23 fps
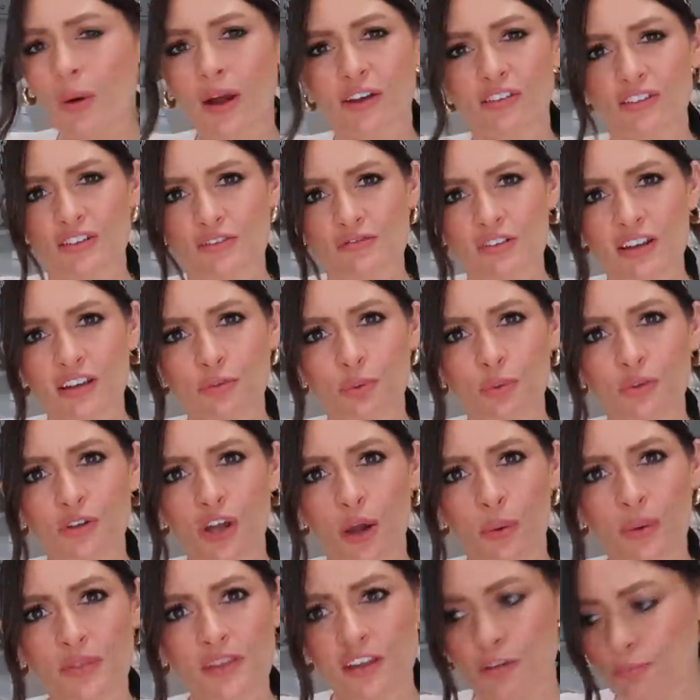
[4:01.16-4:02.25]
no, actually, rings would
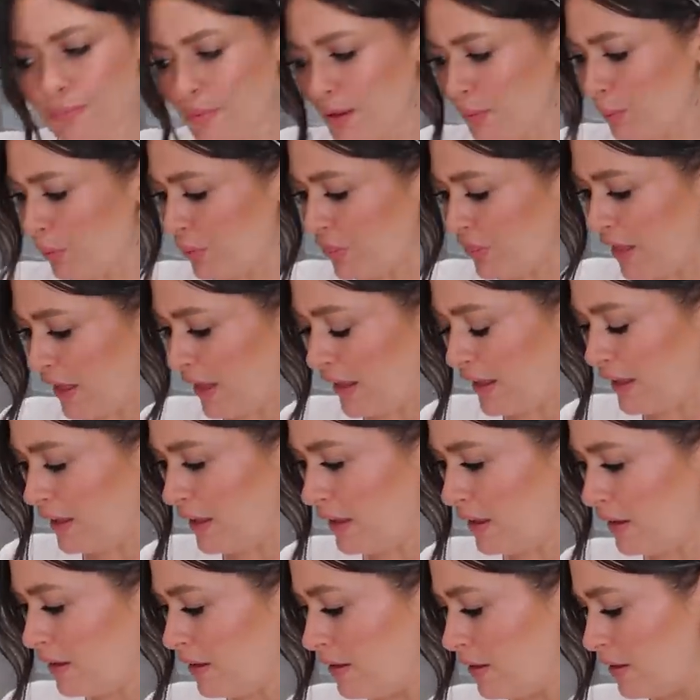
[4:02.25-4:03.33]
go in this bit, wouldn't they?
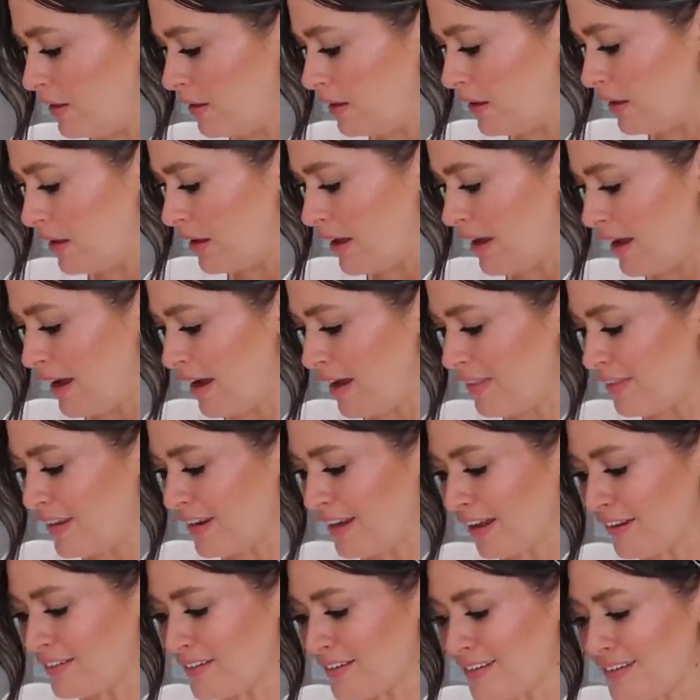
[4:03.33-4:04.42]
And
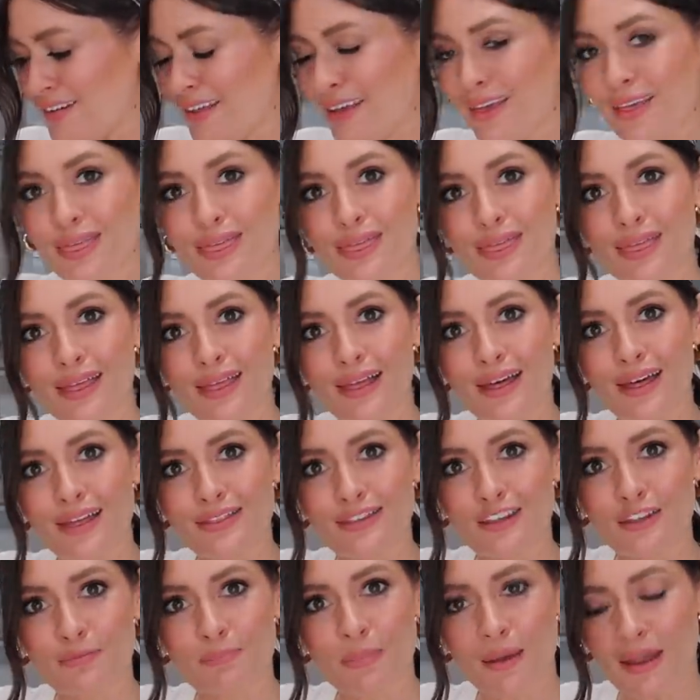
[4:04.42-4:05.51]
then underneath
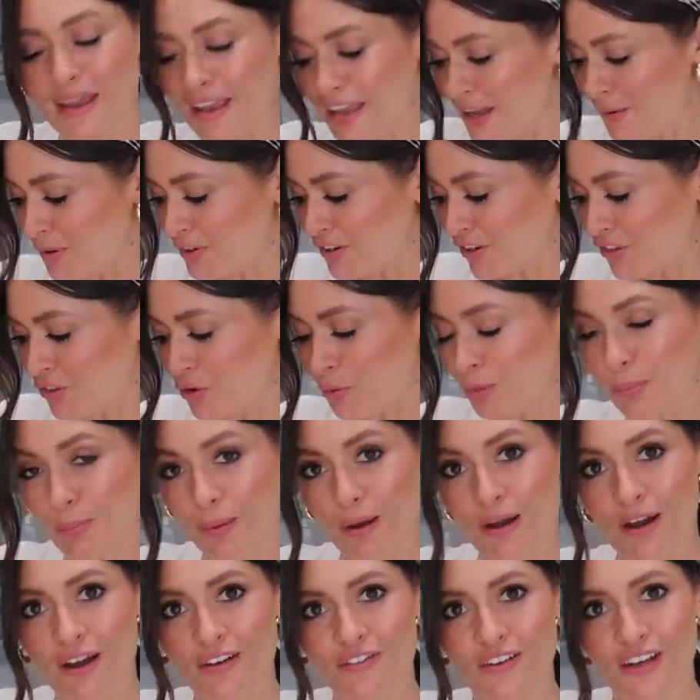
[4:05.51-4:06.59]
this bit here, which I thought would be
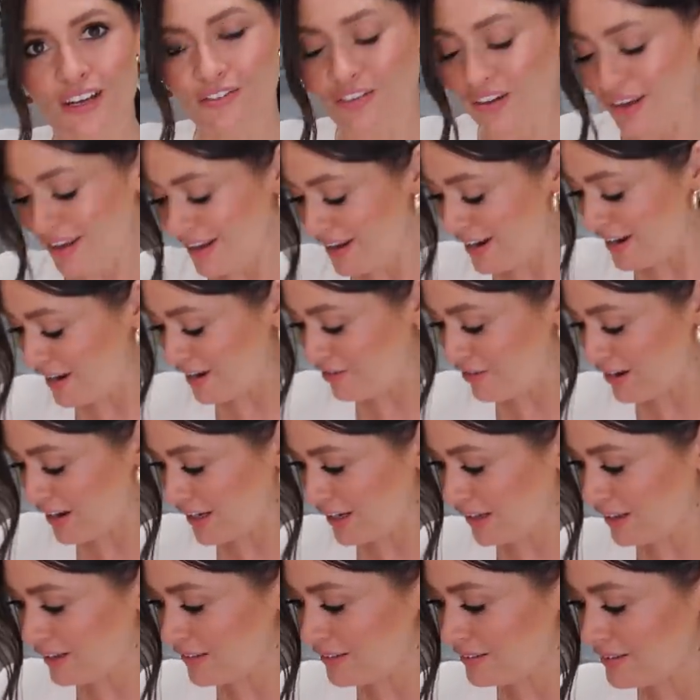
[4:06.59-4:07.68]
perfect for
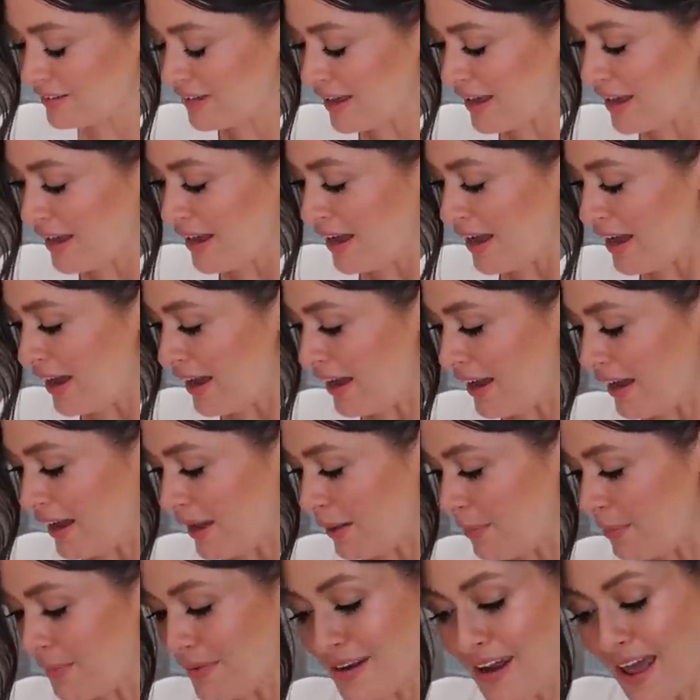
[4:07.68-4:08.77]
earrings,
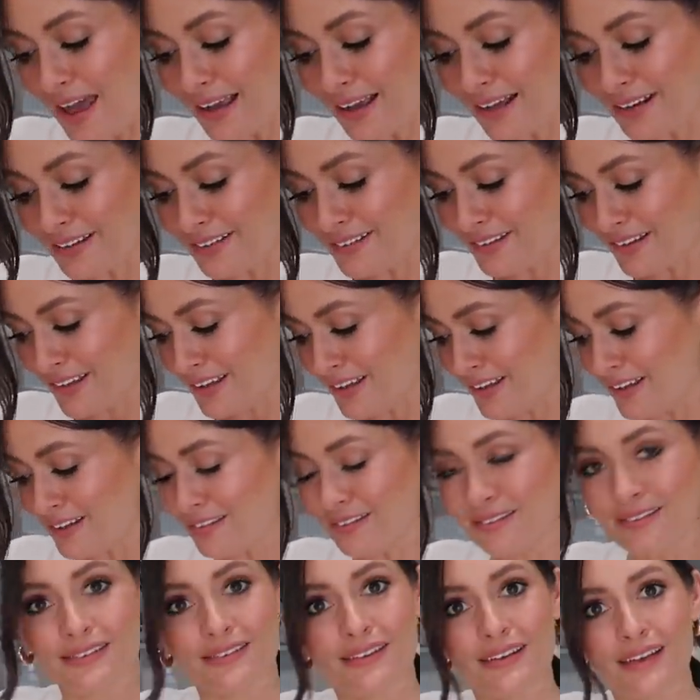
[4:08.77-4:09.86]

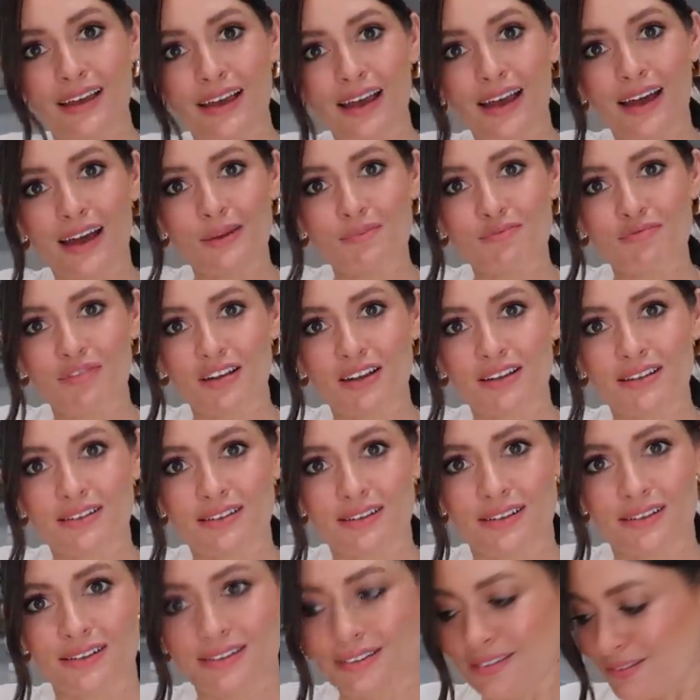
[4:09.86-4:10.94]
necklaces and
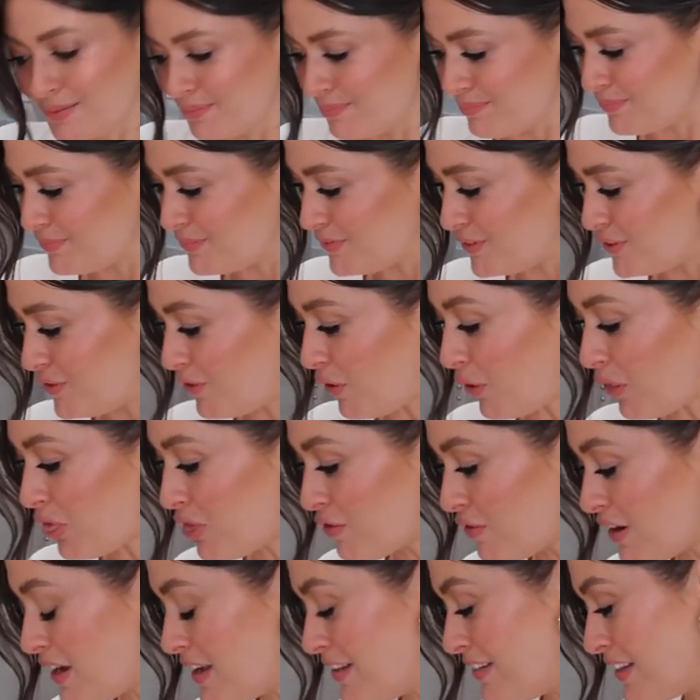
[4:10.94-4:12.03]
bracelets. So you've got
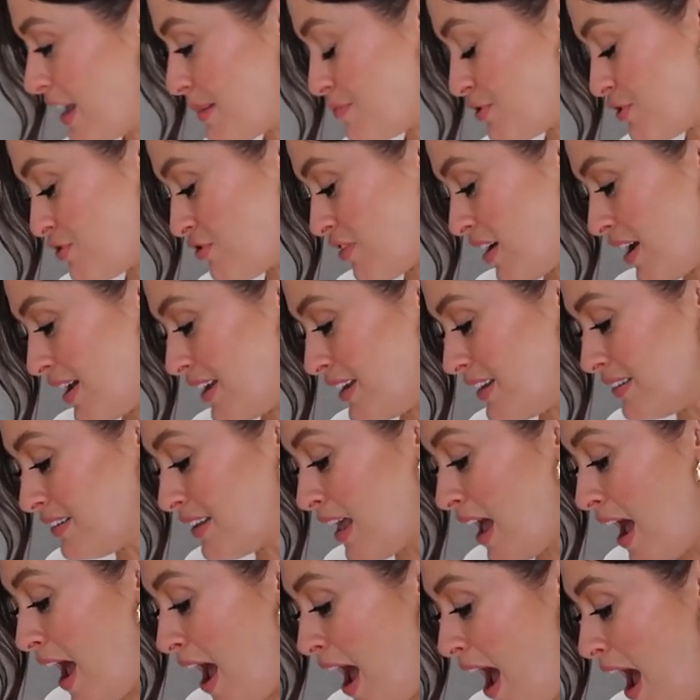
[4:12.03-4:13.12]
three separate trays.
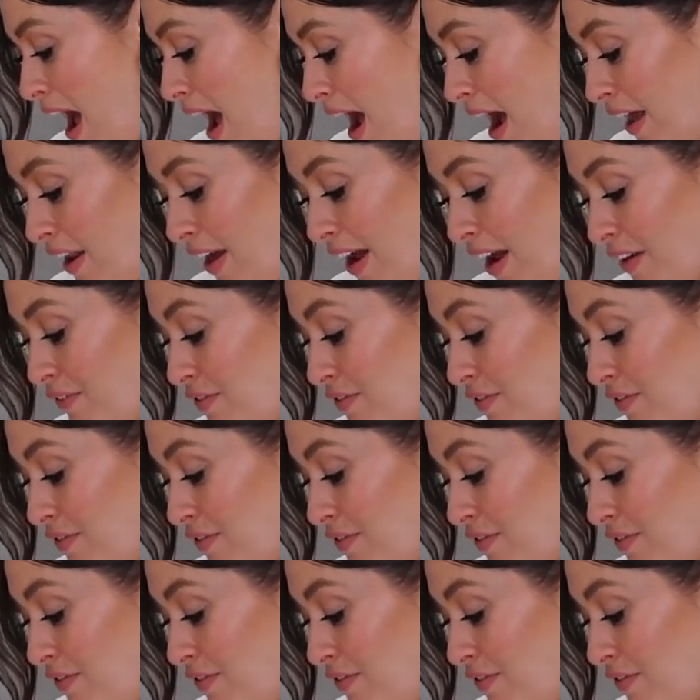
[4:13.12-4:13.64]
And I